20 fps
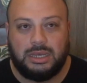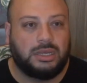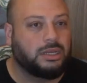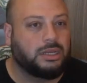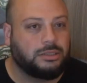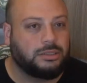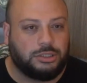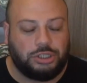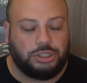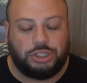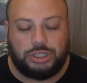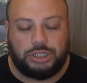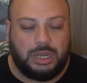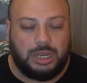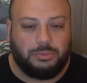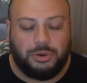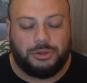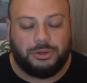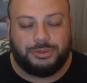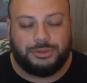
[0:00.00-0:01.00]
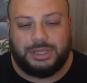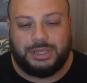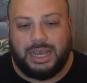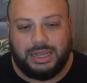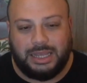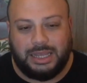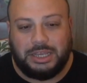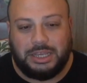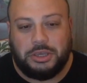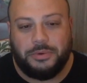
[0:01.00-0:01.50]
the GM will not
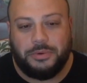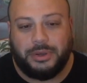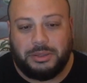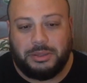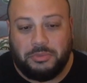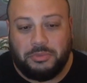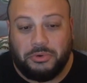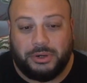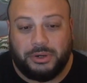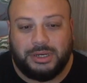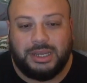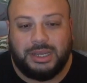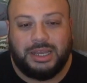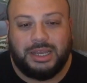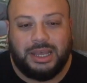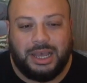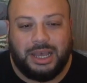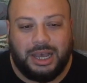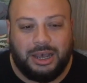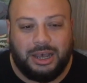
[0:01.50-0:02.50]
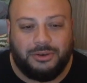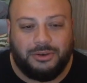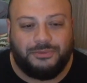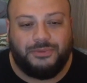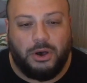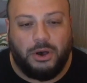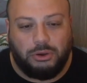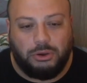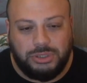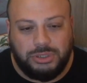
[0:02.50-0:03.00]
like you anymore.
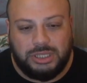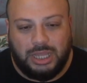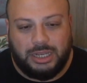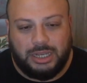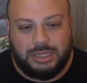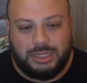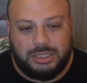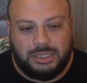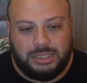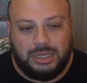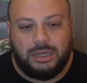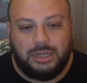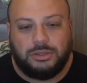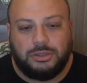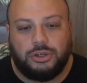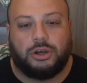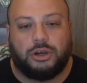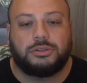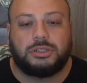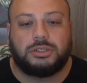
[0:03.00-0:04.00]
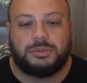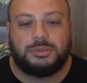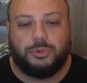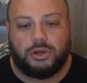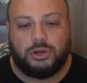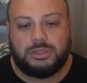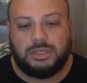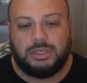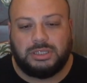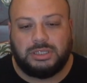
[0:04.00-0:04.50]
Foe Slayer, your Hunter's
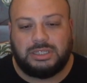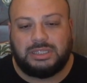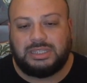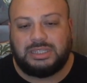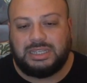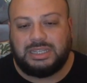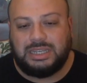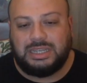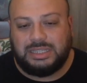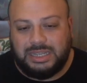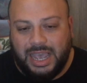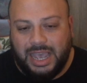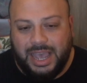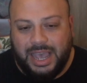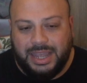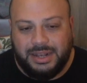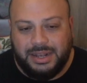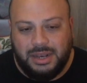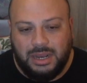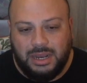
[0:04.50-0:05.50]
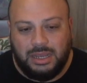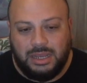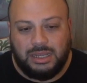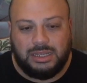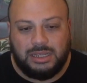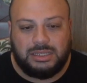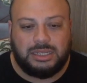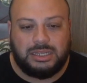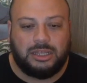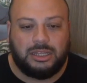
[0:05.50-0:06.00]
Mark does a D10
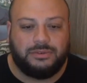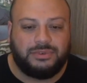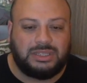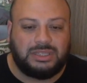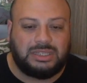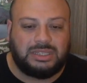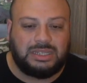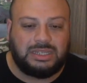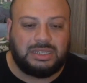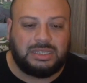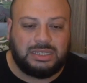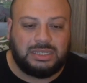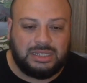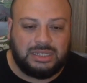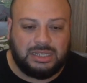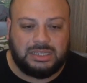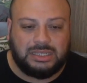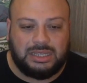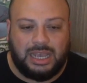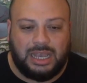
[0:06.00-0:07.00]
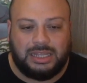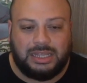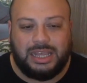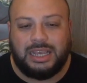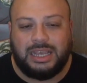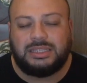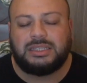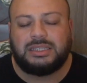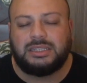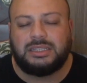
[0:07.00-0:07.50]
instead of a D6 at
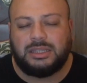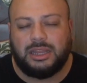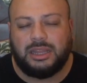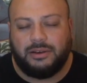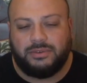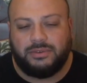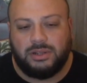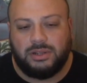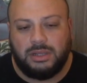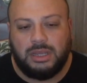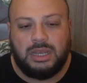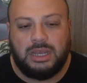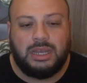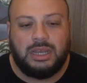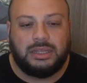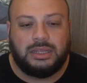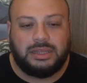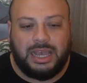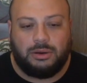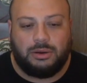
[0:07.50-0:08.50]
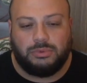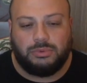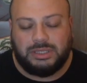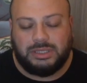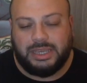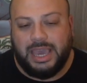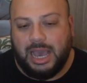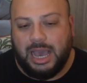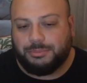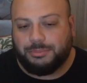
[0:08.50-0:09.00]
18th level. That was the
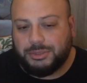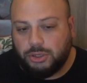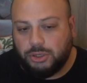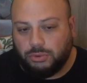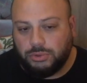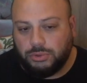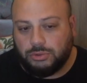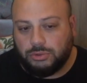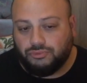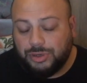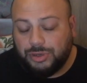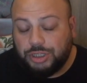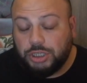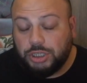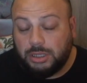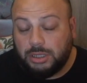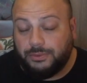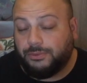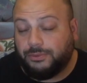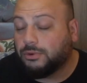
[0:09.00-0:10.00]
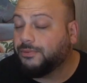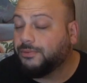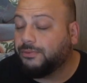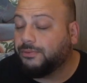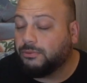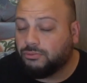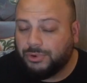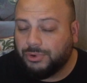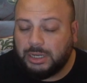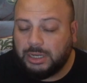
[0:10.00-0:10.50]
capstone originally for
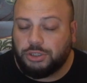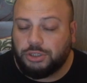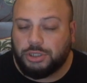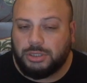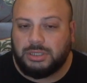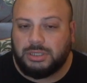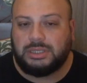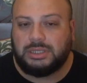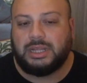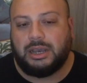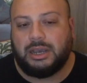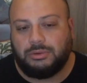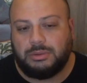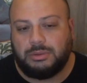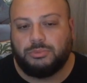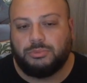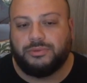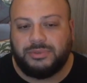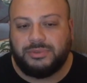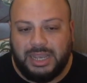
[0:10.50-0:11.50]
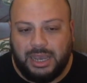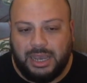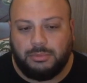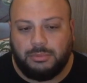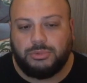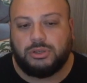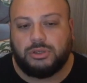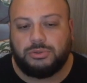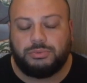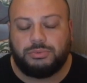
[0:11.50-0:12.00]
Rangers, and now it moved down
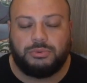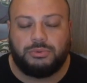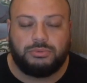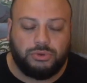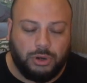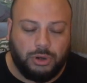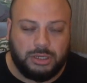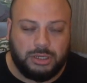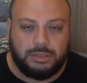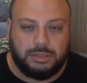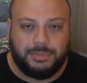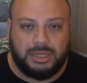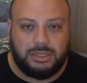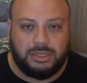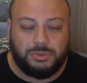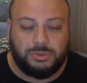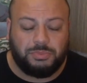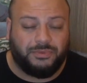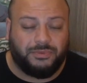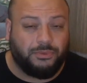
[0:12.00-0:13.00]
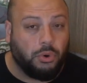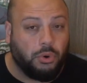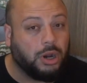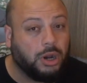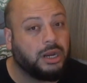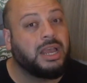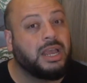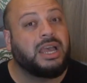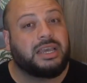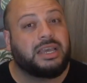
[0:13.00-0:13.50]
because we talked about this
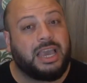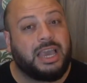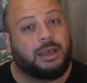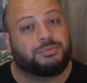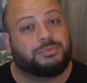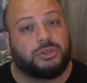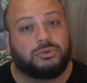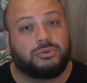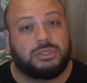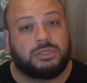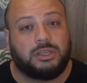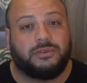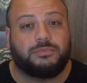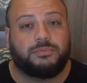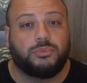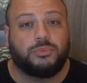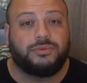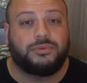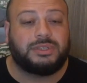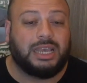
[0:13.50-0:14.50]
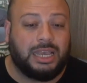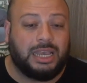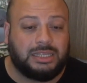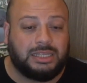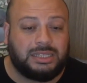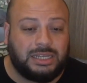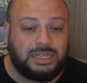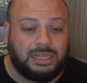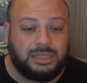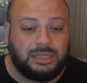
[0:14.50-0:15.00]
before. Capstone stuff moved to
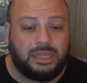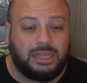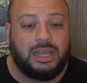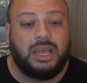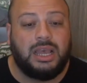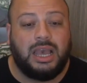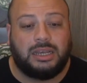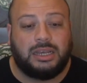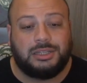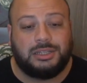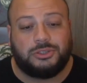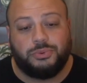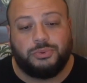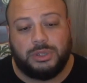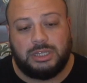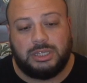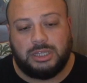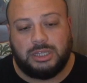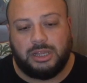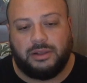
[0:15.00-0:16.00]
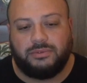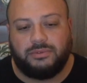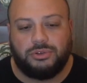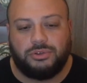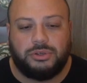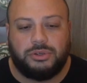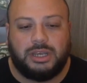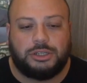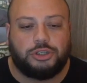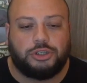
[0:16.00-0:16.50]
18th, and at 20th level,
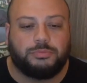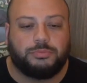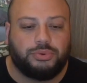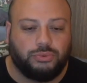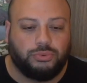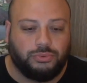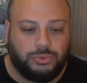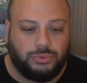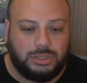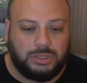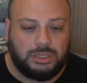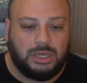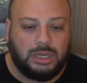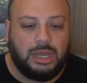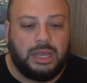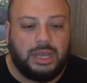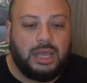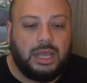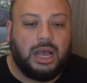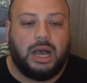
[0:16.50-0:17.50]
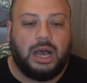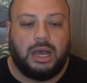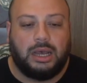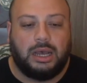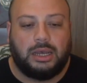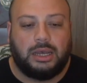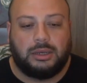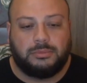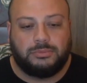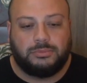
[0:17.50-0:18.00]
you get your boons,
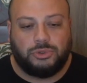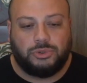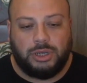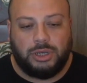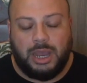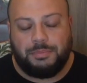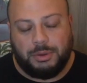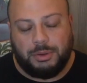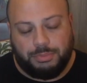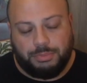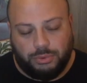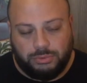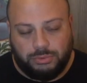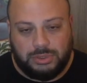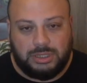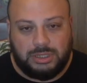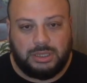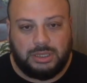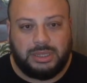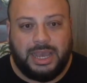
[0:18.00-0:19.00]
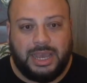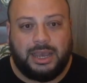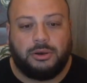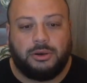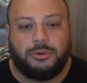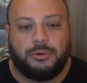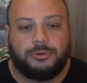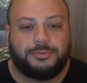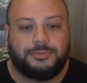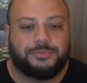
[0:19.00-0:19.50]
your epic boons.
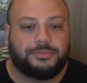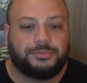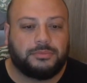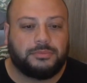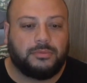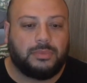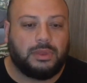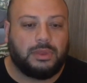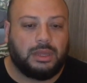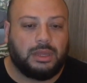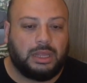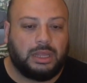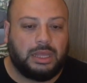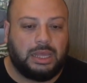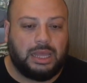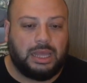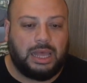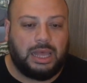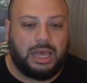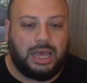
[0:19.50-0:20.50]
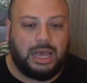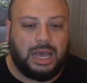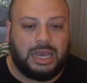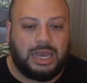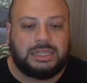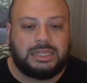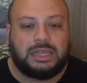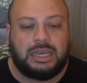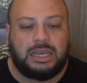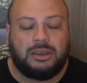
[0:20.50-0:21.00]
Now, I
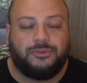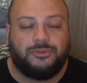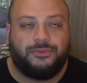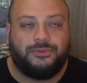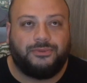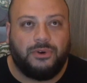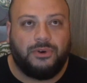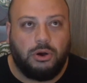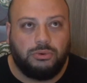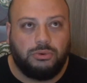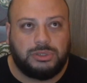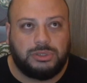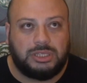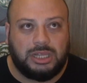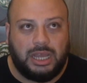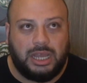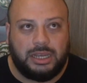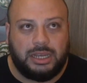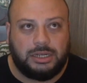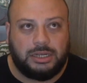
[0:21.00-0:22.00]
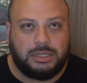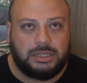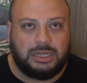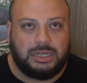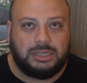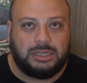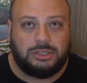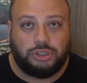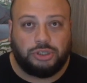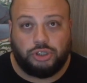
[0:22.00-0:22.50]
think Foe Slayer
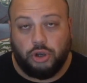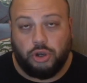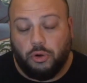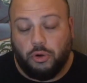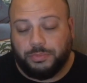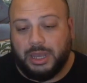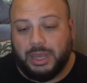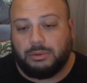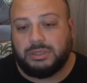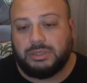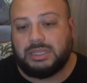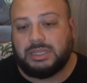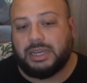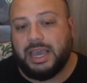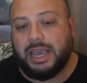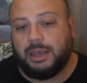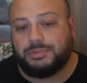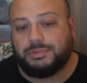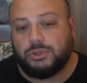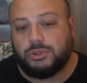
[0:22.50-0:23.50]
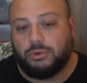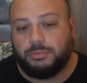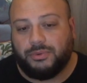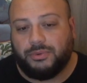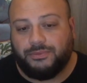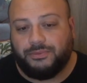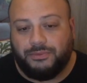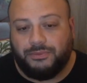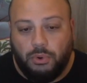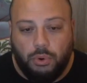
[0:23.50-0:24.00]
is dope. That was their capstone
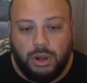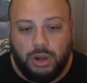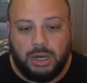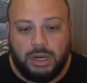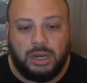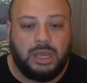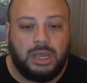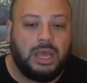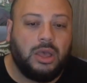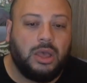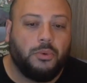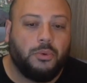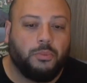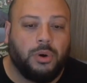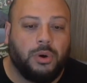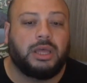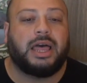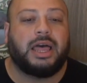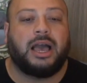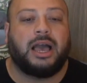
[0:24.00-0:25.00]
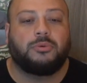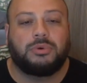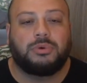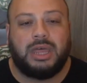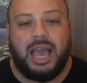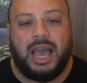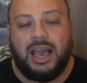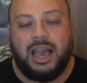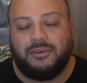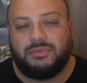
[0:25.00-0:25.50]
before. What I would
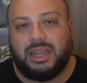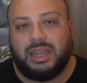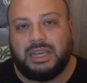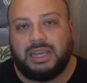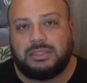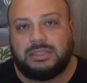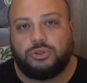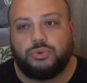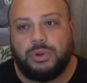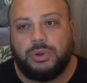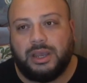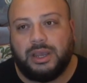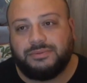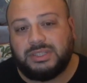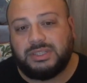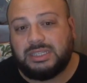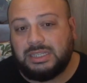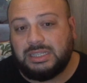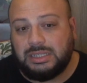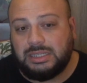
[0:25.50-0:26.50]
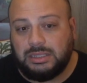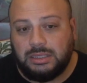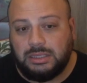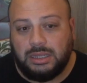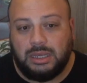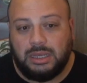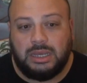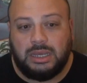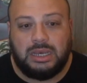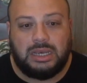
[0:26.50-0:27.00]
have liked to have seen
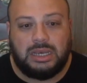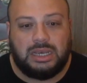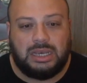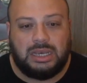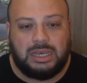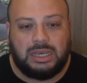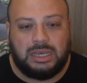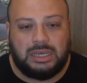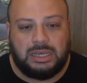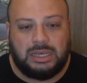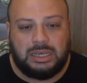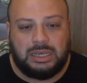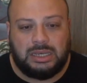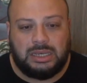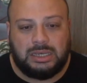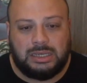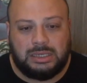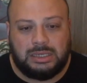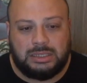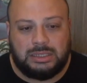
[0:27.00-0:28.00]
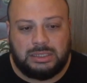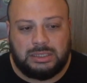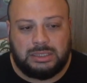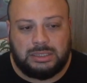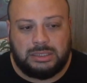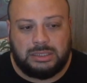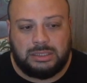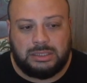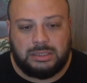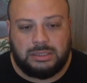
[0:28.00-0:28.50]

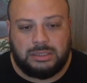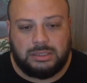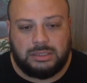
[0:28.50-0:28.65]
is